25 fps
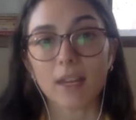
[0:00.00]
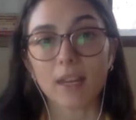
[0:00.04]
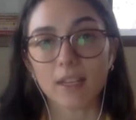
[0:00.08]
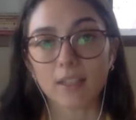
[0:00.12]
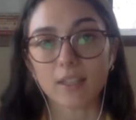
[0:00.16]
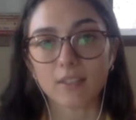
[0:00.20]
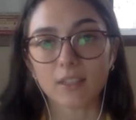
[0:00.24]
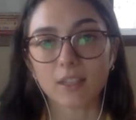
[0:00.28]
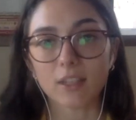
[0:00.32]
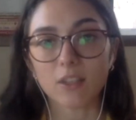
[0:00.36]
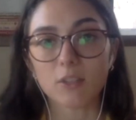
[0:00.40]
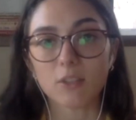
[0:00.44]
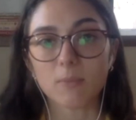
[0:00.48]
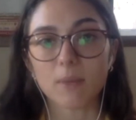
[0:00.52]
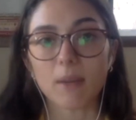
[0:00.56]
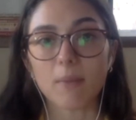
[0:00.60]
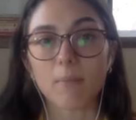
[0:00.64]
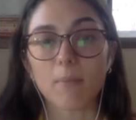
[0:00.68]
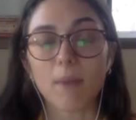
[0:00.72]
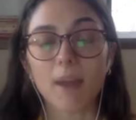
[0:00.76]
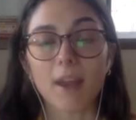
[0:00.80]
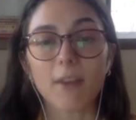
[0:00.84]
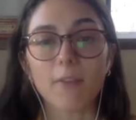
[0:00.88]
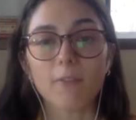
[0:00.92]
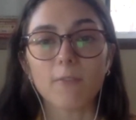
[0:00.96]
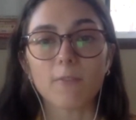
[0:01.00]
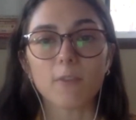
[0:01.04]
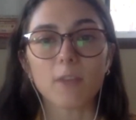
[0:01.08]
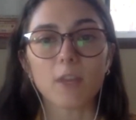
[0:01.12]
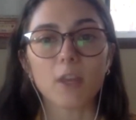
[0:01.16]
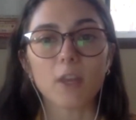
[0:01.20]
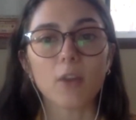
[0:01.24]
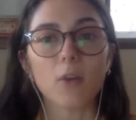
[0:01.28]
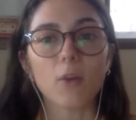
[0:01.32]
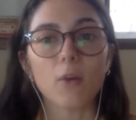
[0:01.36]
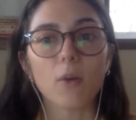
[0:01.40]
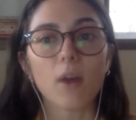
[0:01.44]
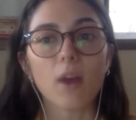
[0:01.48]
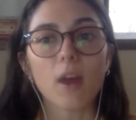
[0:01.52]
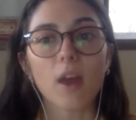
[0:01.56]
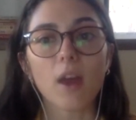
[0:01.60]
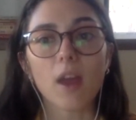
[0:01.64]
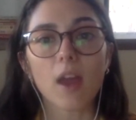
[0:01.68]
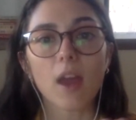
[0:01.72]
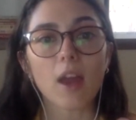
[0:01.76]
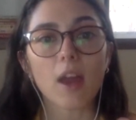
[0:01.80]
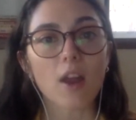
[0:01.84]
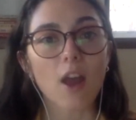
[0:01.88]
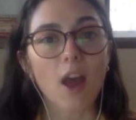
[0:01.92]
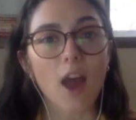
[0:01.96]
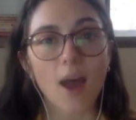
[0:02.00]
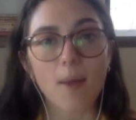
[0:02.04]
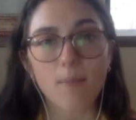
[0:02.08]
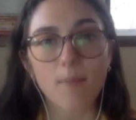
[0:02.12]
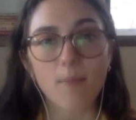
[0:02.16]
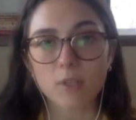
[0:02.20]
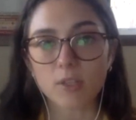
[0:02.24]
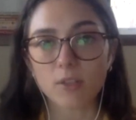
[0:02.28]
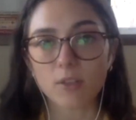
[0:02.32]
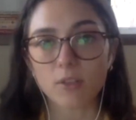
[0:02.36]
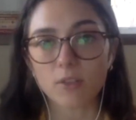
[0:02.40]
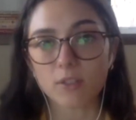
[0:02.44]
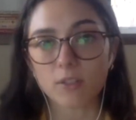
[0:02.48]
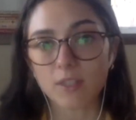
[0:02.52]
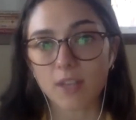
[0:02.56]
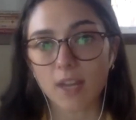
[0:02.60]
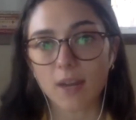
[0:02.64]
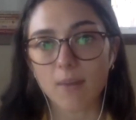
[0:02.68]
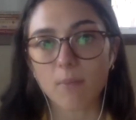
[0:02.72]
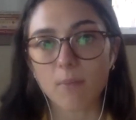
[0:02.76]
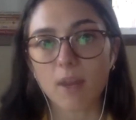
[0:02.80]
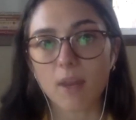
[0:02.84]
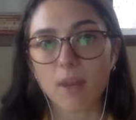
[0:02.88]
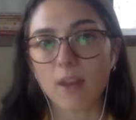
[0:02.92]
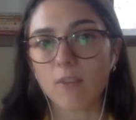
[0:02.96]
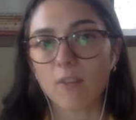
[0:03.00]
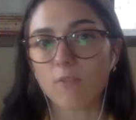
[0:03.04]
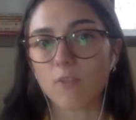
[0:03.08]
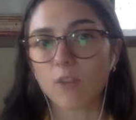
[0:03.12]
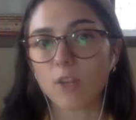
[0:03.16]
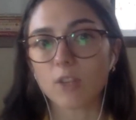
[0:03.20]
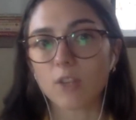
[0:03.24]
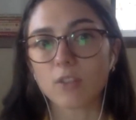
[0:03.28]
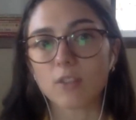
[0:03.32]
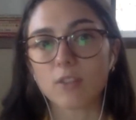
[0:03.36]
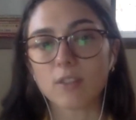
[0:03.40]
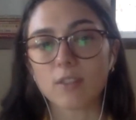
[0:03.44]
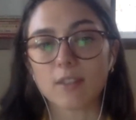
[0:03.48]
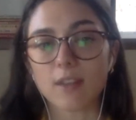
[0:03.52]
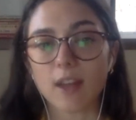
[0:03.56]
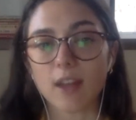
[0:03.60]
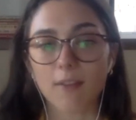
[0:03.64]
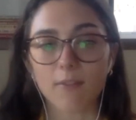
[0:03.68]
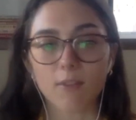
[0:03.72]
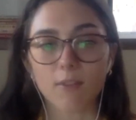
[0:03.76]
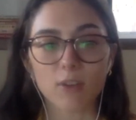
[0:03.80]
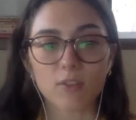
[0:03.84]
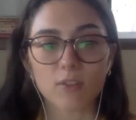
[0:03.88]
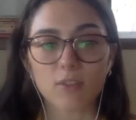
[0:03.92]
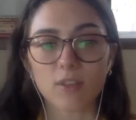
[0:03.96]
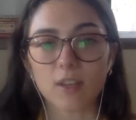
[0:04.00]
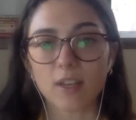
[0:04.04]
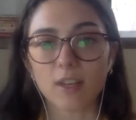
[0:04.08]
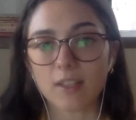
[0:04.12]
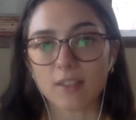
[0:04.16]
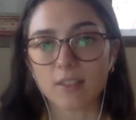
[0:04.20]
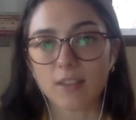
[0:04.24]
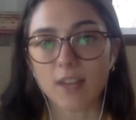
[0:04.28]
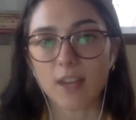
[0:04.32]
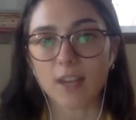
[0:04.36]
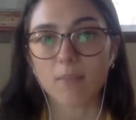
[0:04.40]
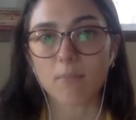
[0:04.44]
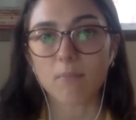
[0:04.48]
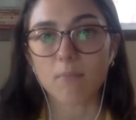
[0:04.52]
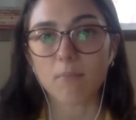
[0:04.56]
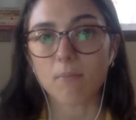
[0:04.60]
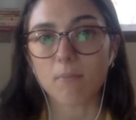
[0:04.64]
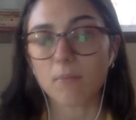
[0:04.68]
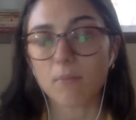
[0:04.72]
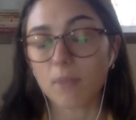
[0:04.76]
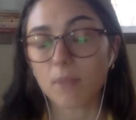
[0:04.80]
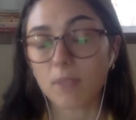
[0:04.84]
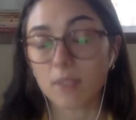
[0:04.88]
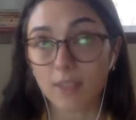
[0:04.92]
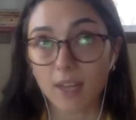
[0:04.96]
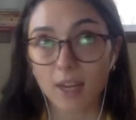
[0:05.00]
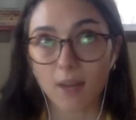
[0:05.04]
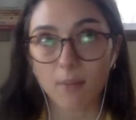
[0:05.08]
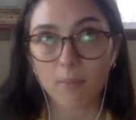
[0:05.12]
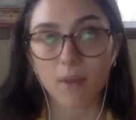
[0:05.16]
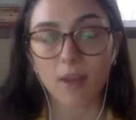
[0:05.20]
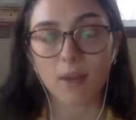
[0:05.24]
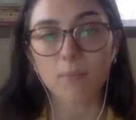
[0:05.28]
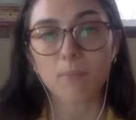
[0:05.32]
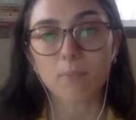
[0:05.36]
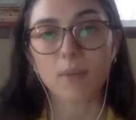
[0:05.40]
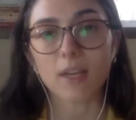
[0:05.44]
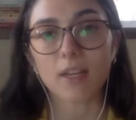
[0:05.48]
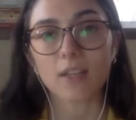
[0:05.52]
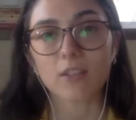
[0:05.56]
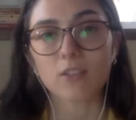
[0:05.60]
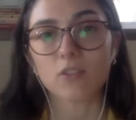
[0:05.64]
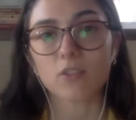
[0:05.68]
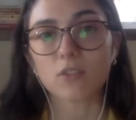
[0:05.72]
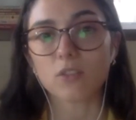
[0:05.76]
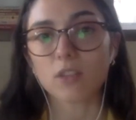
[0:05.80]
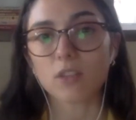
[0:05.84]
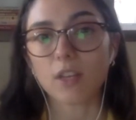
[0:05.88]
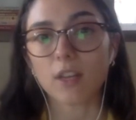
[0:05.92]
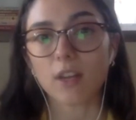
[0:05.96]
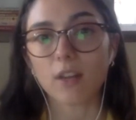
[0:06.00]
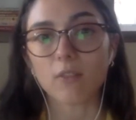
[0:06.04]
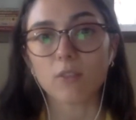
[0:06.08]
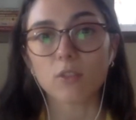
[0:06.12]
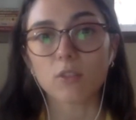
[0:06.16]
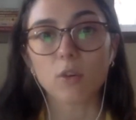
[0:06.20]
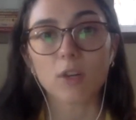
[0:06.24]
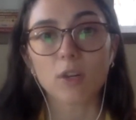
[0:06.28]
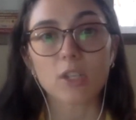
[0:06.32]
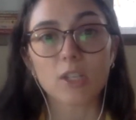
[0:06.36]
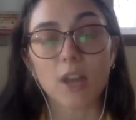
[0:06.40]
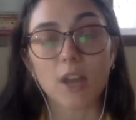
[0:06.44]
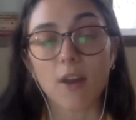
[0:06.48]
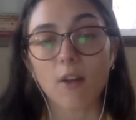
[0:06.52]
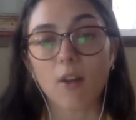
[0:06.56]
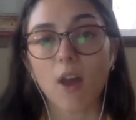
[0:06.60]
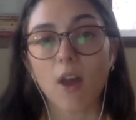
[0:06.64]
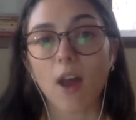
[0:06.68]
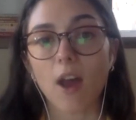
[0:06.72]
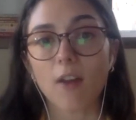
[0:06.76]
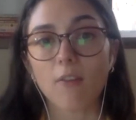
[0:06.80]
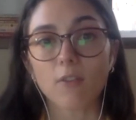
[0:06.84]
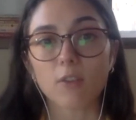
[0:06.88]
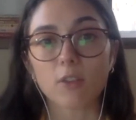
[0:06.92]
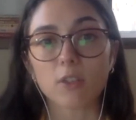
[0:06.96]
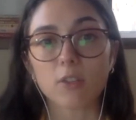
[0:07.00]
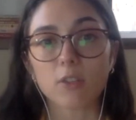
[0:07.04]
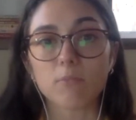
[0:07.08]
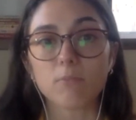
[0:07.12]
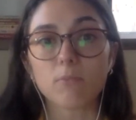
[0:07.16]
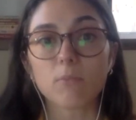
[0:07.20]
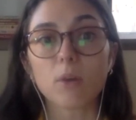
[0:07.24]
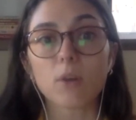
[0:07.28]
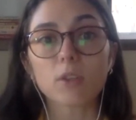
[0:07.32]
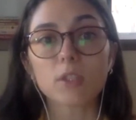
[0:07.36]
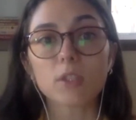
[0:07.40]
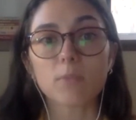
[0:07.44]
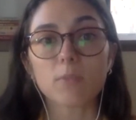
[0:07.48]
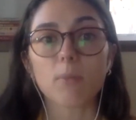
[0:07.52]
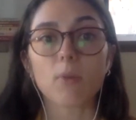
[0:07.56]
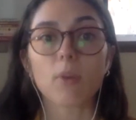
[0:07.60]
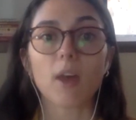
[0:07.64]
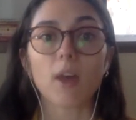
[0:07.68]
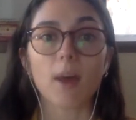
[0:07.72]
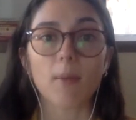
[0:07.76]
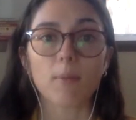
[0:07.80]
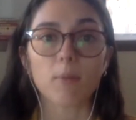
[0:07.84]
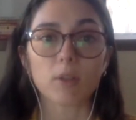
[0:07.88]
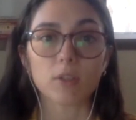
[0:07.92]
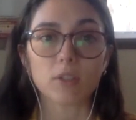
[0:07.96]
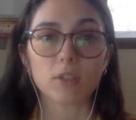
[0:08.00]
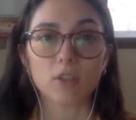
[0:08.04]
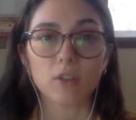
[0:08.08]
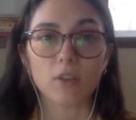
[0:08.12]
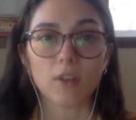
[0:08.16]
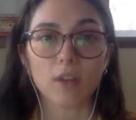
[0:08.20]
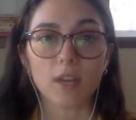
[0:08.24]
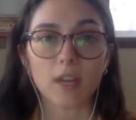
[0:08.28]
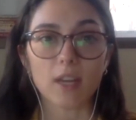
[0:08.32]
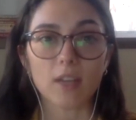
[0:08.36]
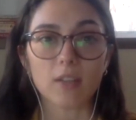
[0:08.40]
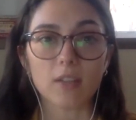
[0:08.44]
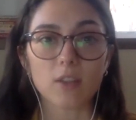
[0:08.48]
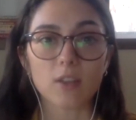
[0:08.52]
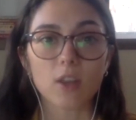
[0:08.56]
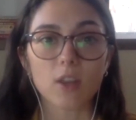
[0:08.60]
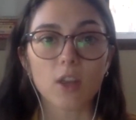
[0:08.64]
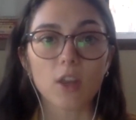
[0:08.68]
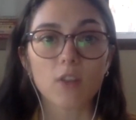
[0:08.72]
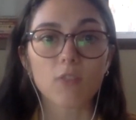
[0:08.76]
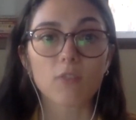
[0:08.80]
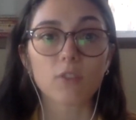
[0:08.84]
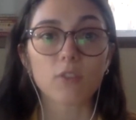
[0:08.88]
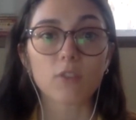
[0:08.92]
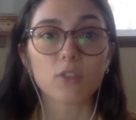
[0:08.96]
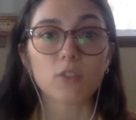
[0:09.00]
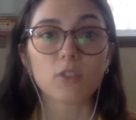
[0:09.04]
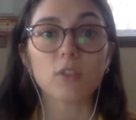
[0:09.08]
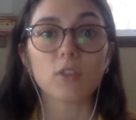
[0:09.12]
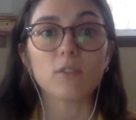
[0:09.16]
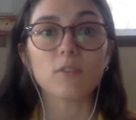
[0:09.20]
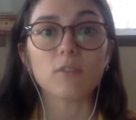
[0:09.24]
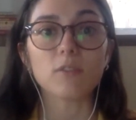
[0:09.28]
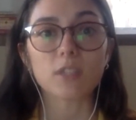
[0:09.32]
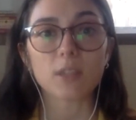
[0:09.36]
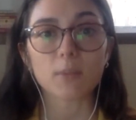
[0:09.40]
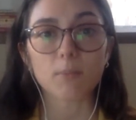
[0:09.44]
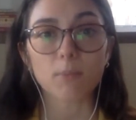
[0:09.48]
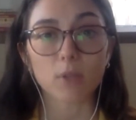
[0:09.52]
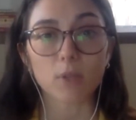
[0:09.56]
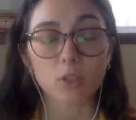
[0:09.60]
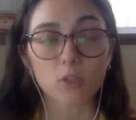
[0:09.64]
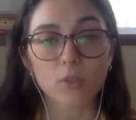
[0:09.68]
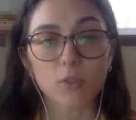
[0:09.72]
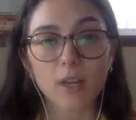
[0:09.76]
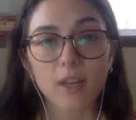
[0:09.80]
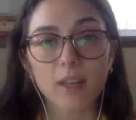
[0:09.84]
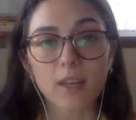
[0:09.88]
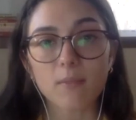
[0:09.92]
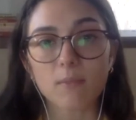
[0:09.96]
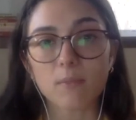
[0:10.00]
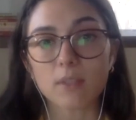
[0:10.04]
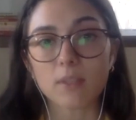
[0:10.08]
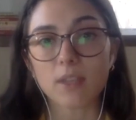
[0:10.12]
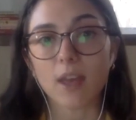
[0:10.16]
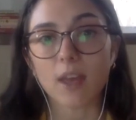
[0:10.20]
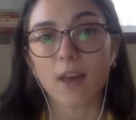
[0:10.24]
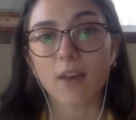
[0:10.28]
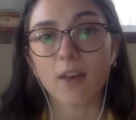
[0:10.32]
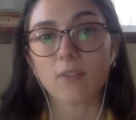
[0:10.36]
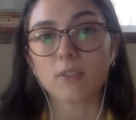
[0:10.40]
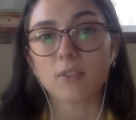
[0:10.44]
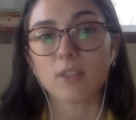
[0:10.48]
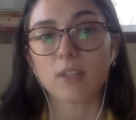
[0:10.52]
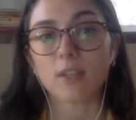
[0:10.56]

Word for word: excuse me, might view an optional statement versus a diversity statement, because, you know, Georgetown offers multiple opportunities for students to portray themselves.